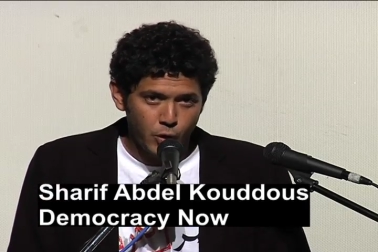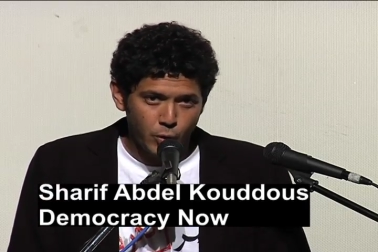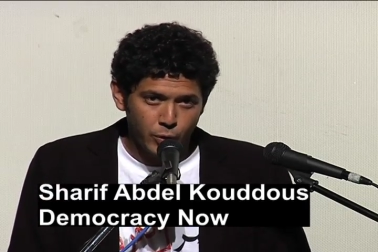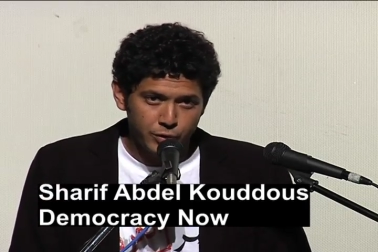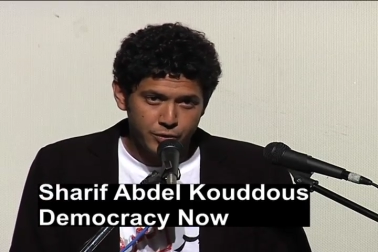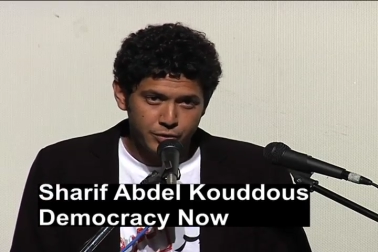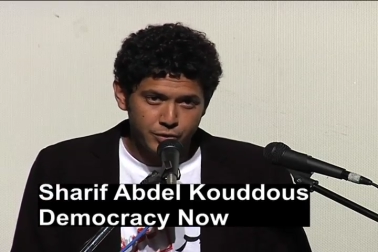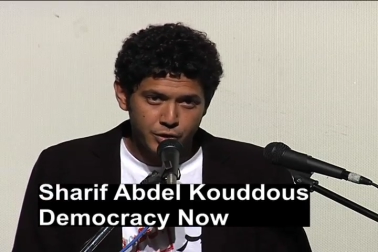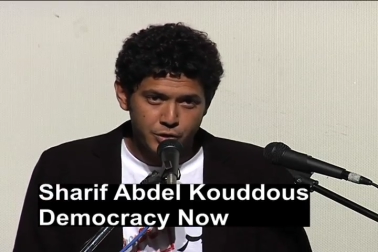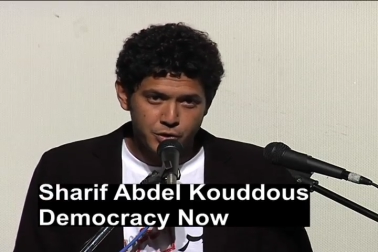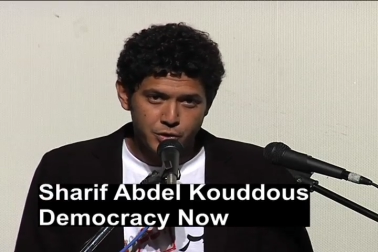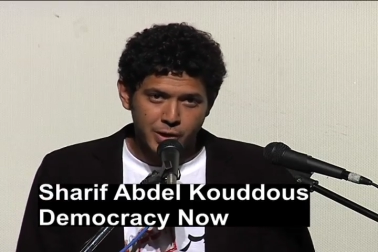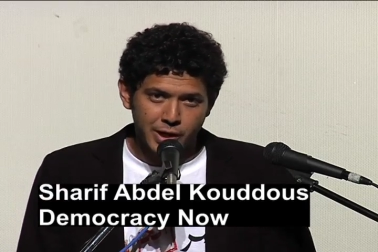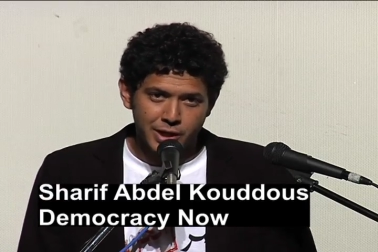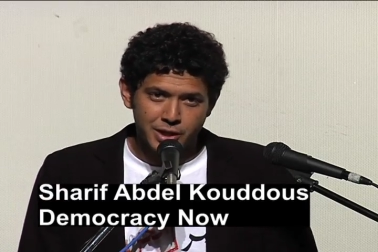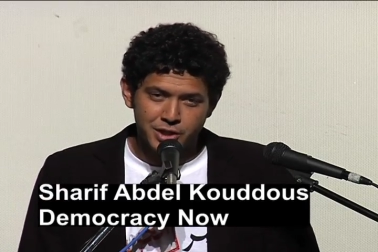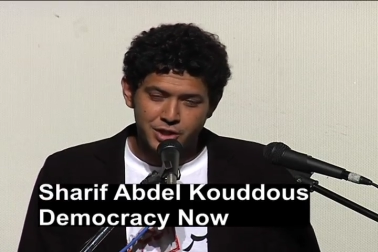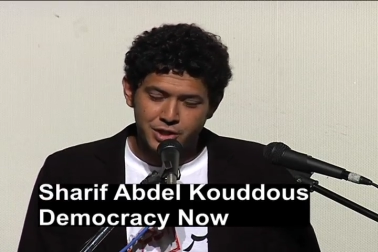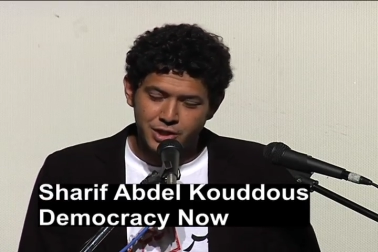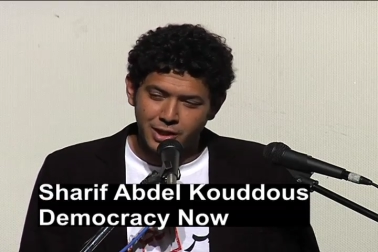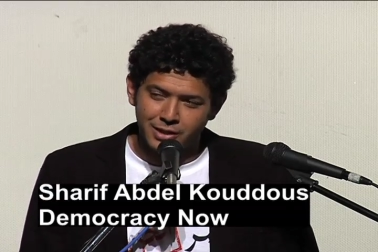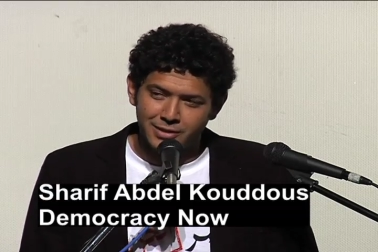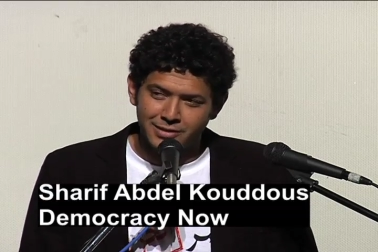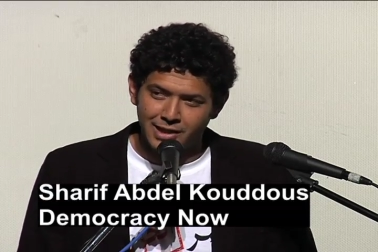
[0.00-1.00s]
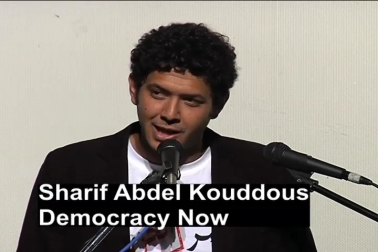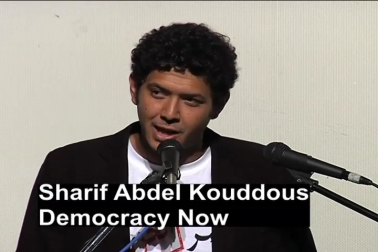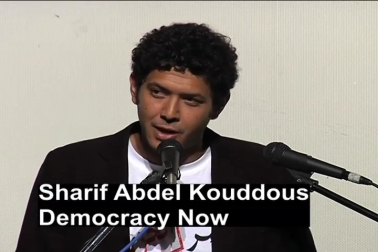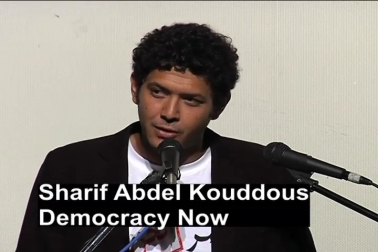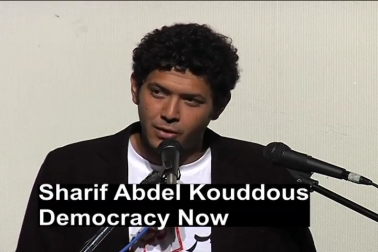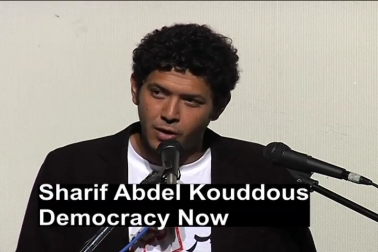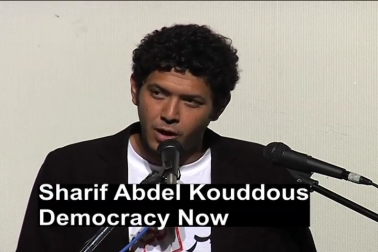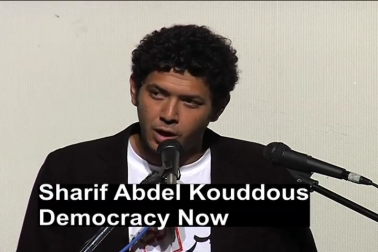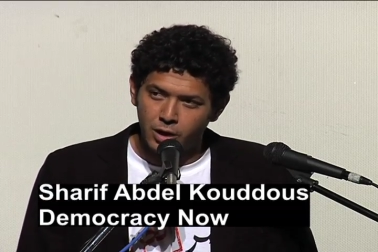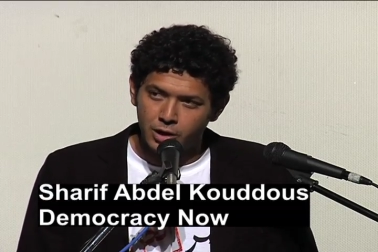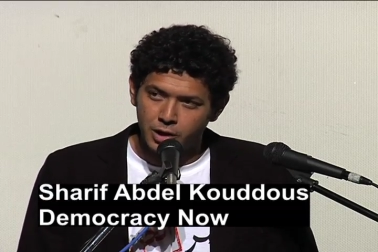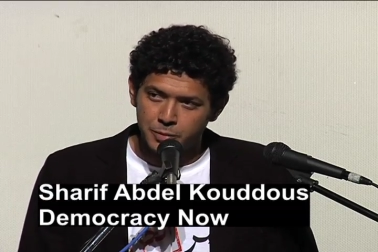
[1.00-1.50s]
was to try and shut
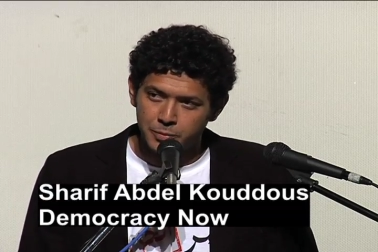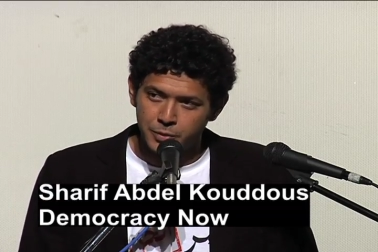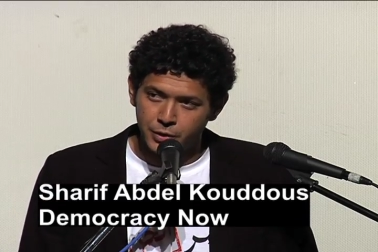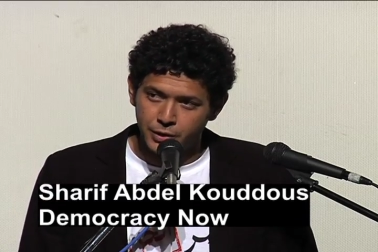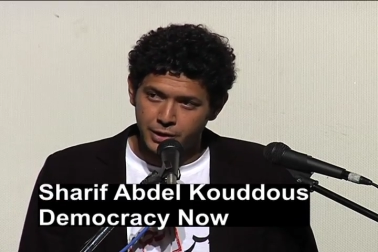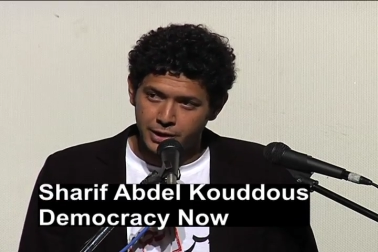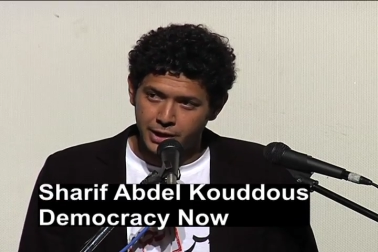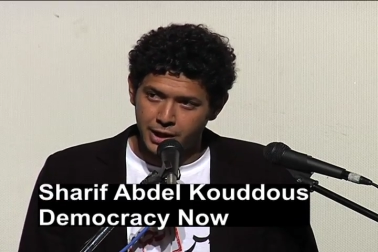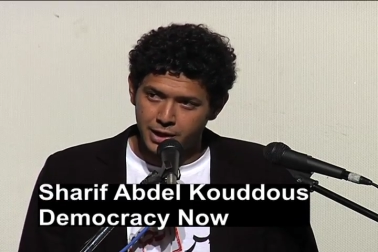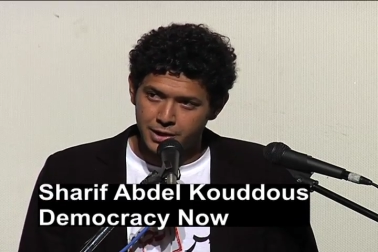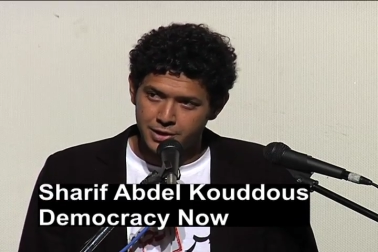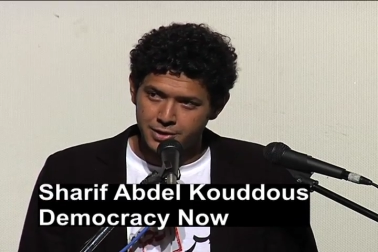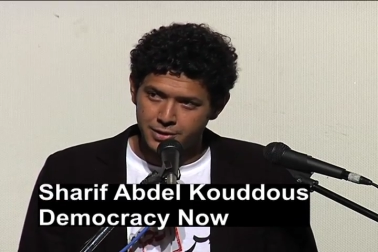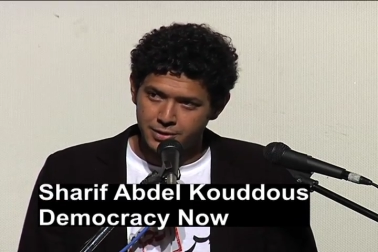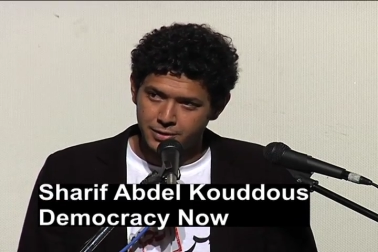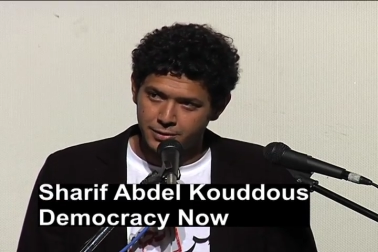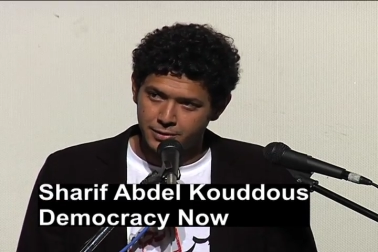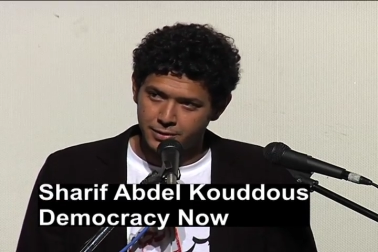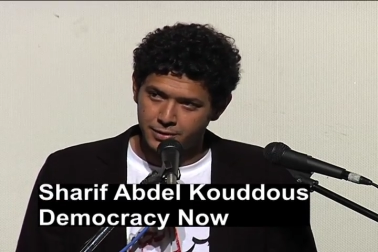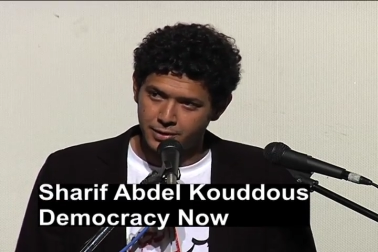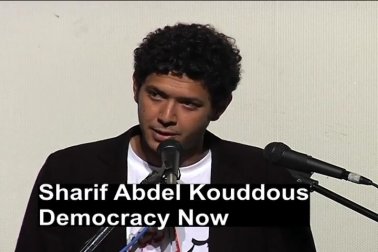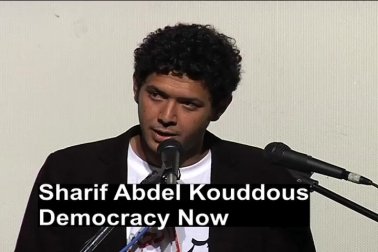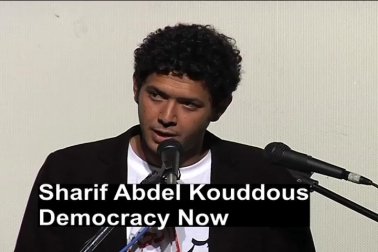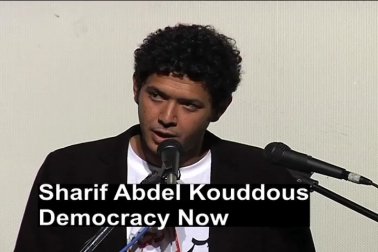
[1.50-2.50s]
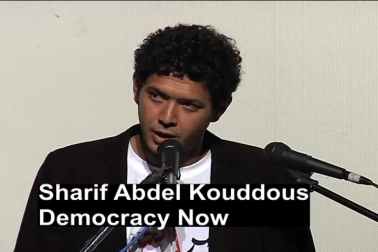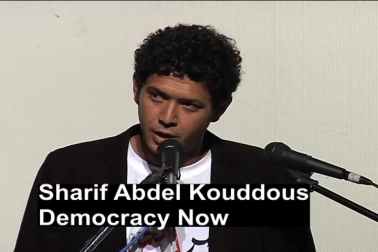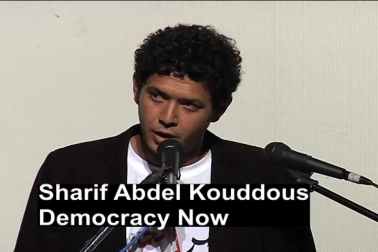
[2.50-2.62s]
down all communications.